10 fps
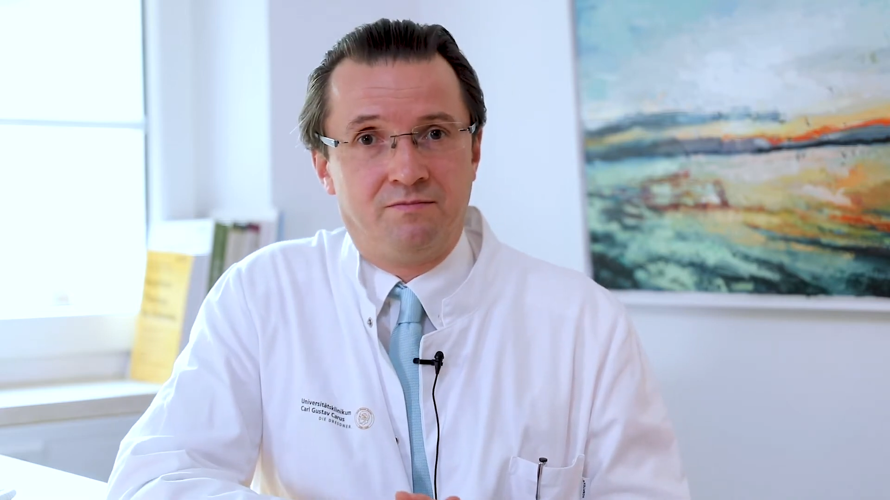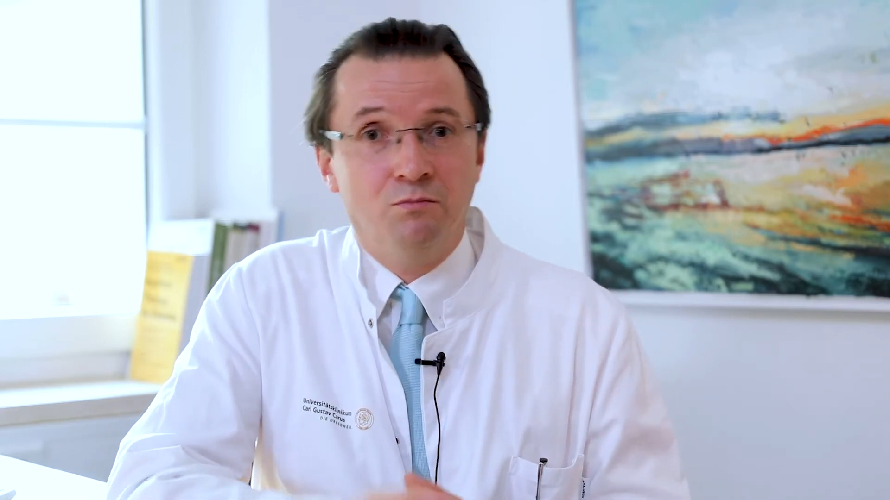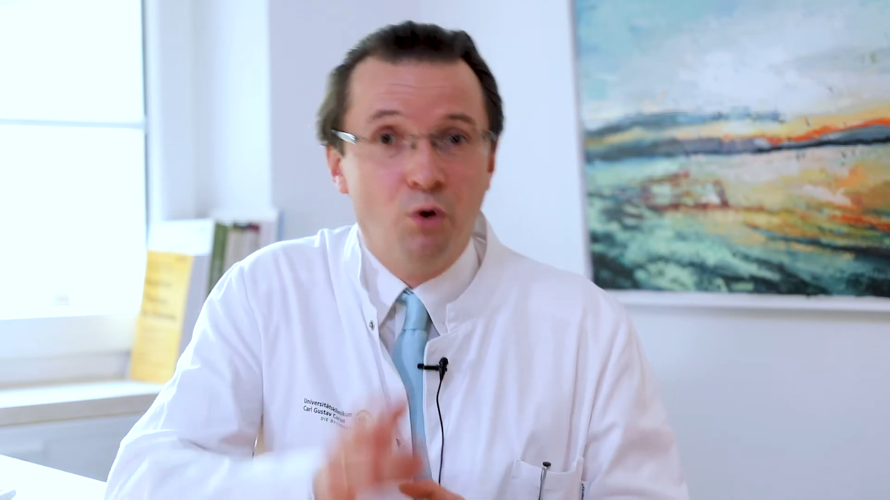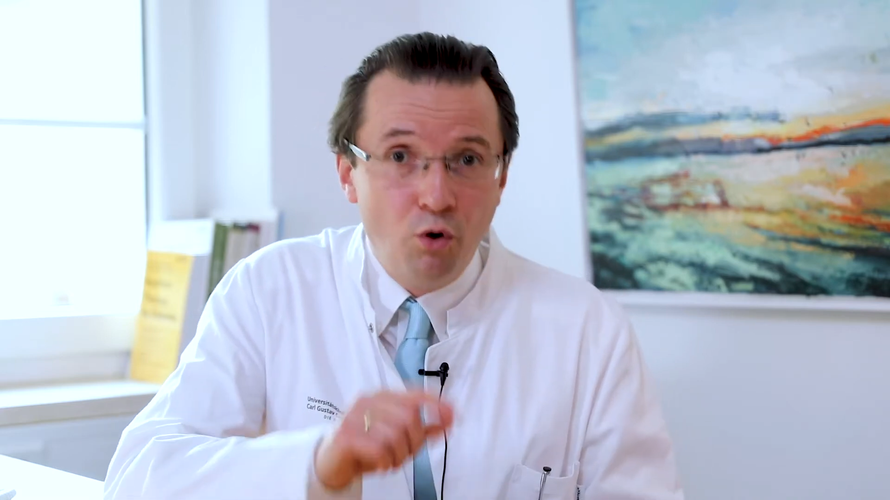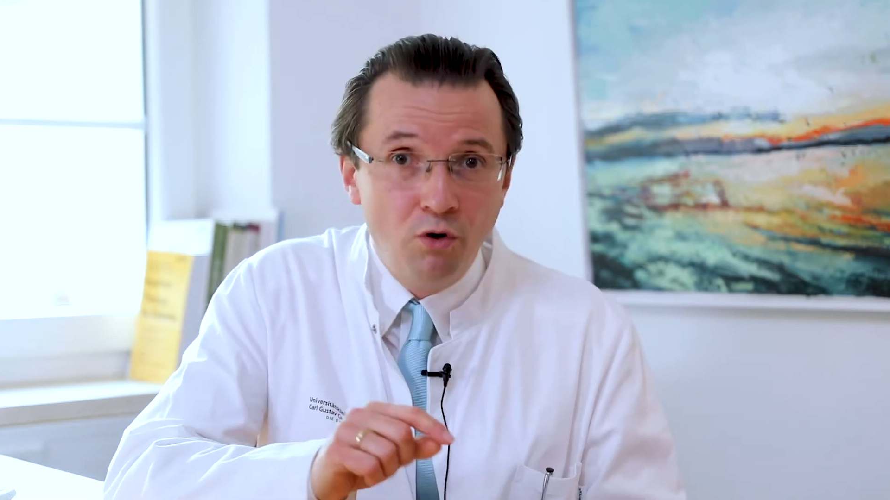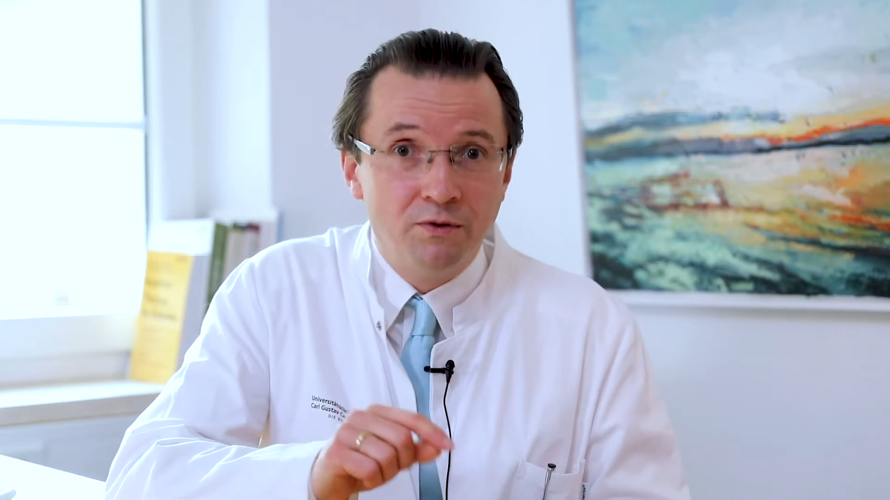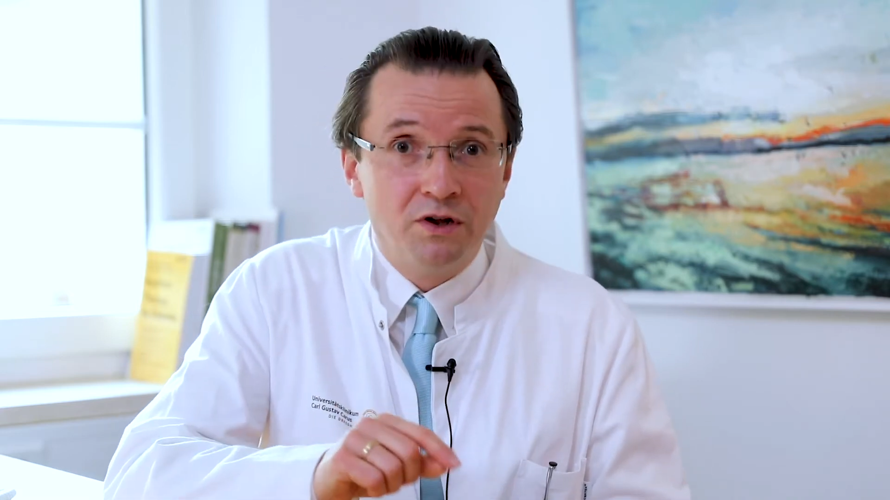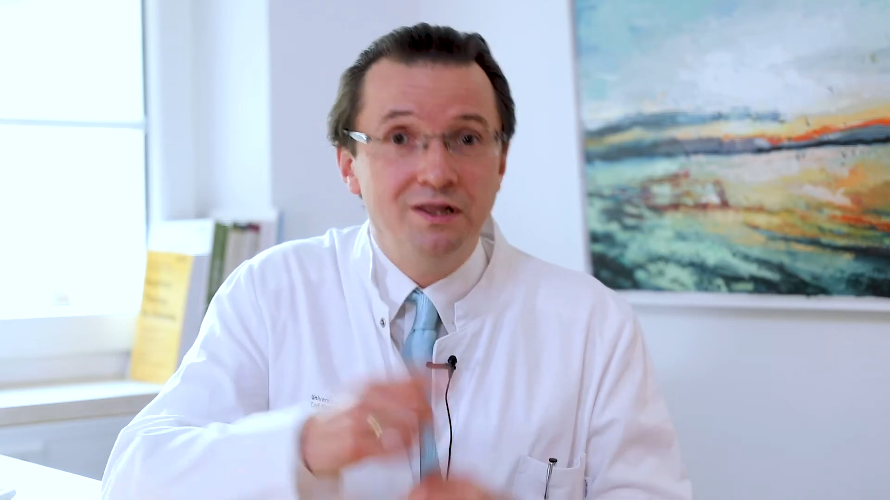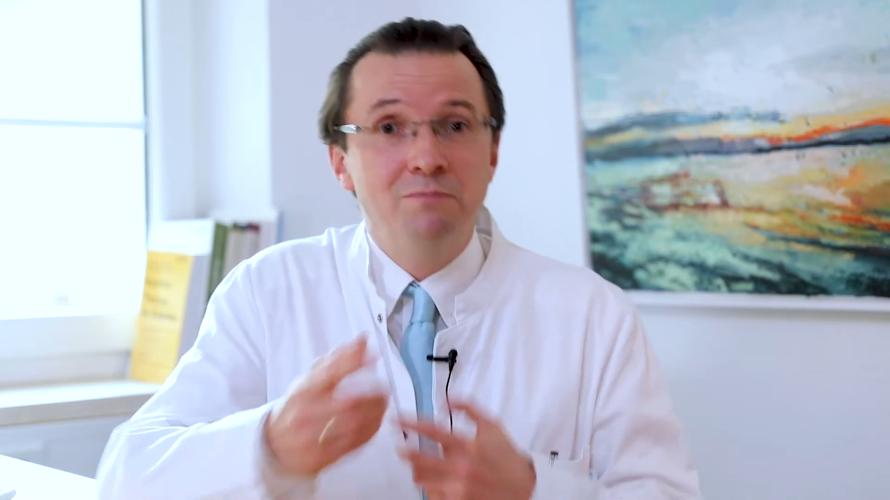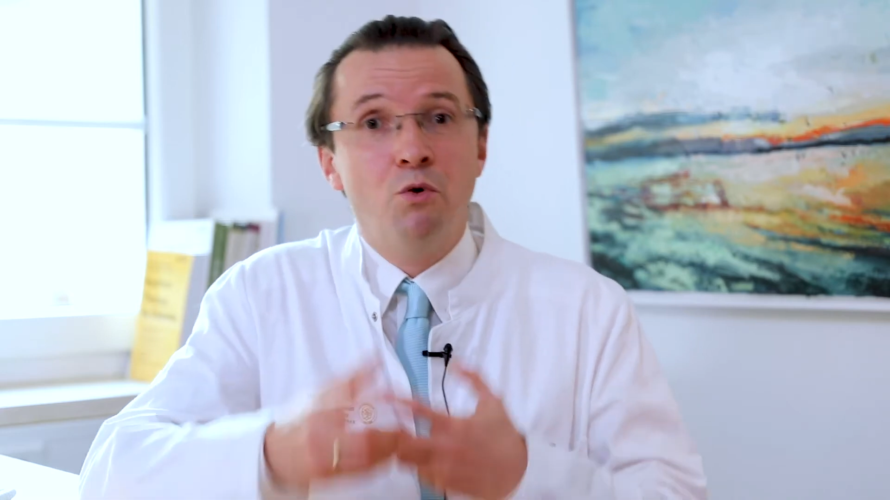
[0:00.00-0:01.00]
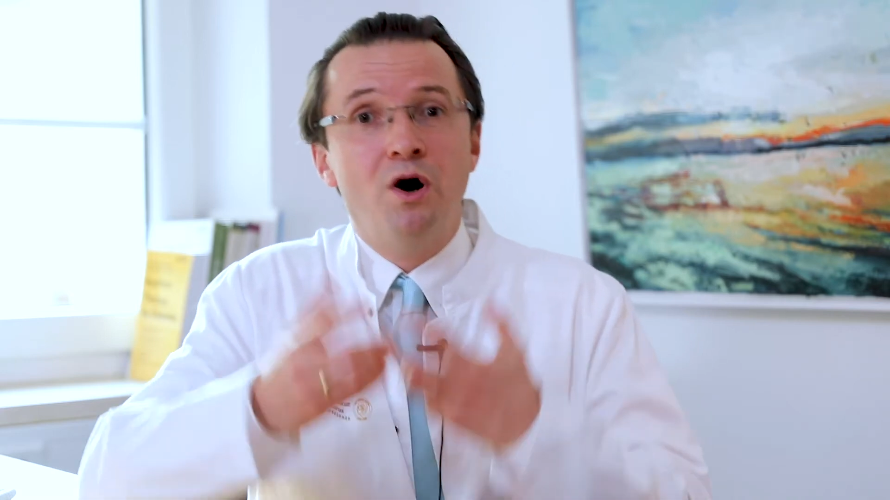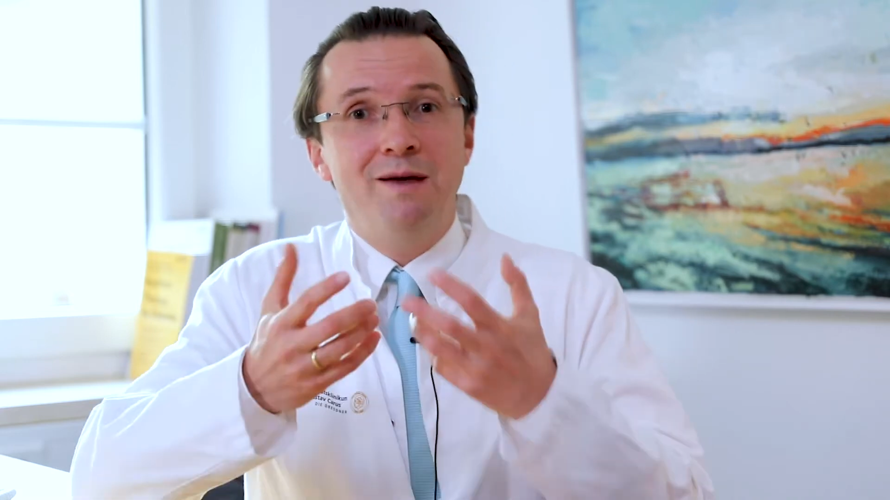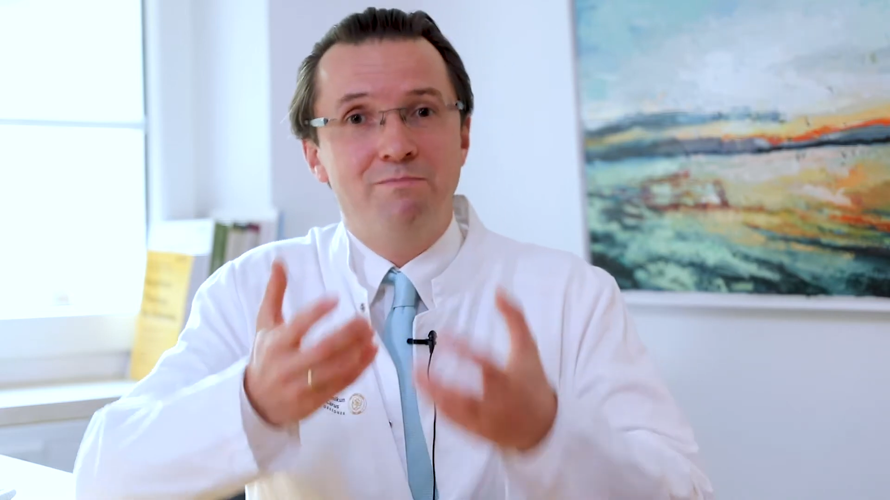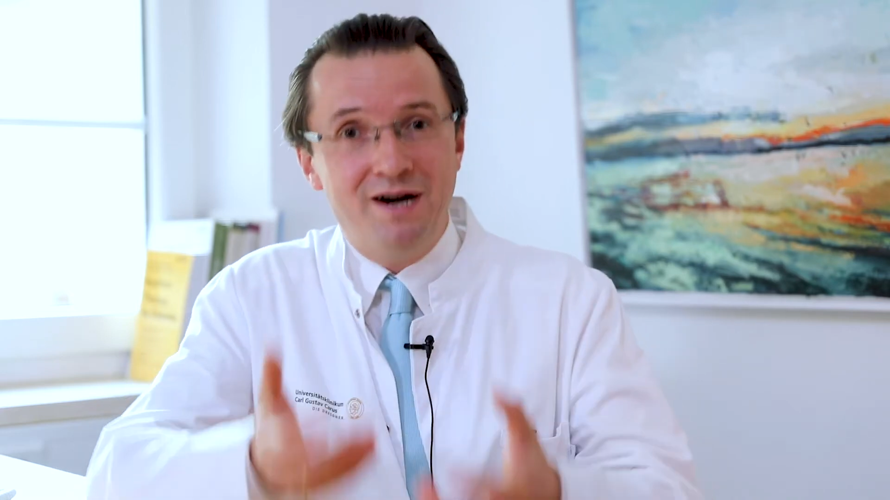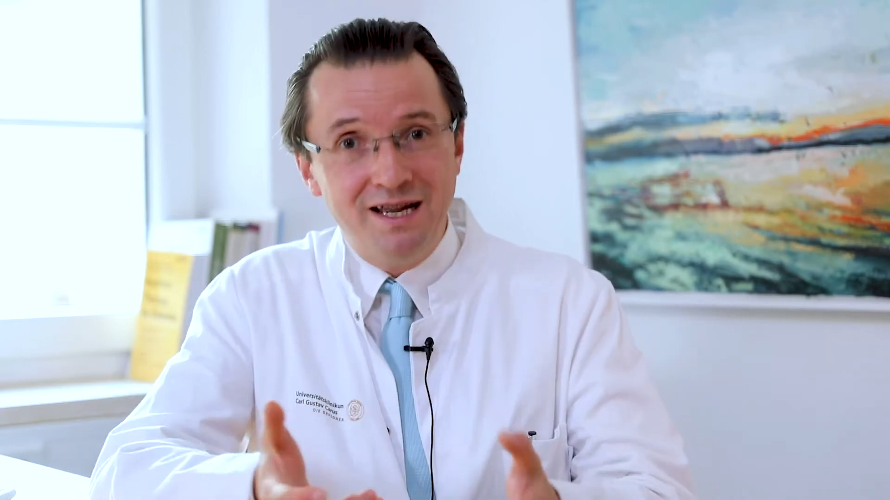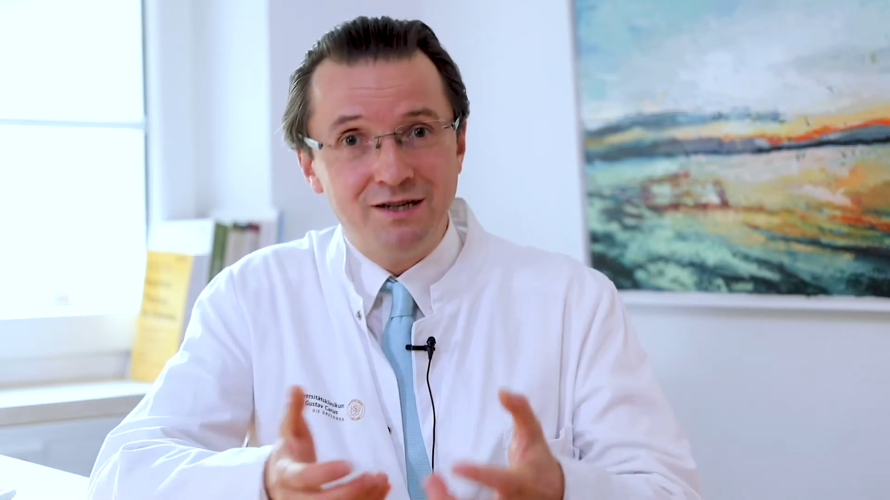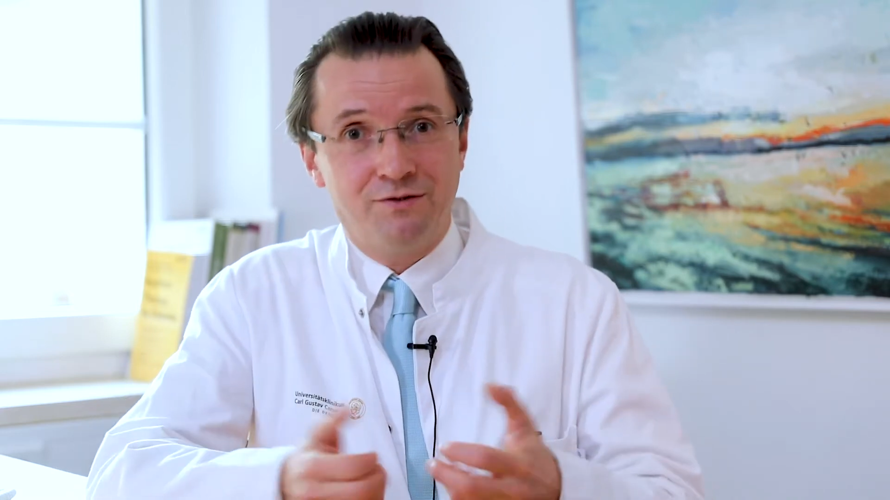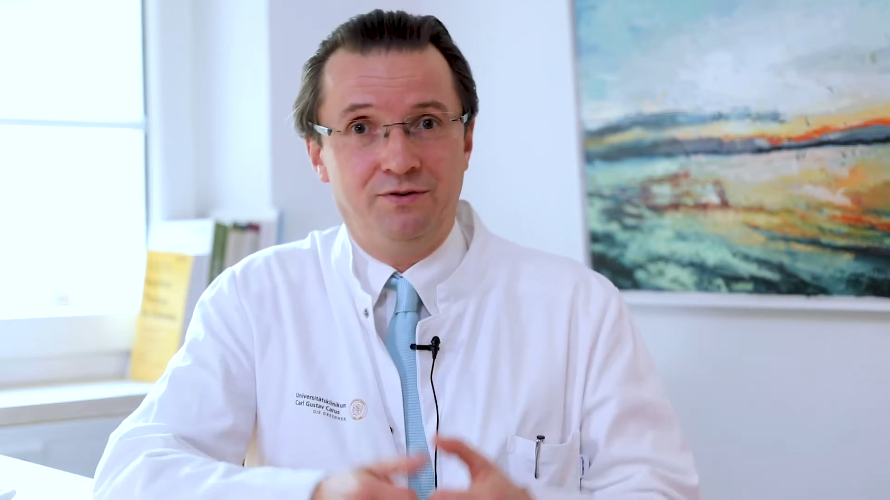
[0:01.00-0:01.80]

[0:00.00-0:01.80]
Moreover, the more hepatic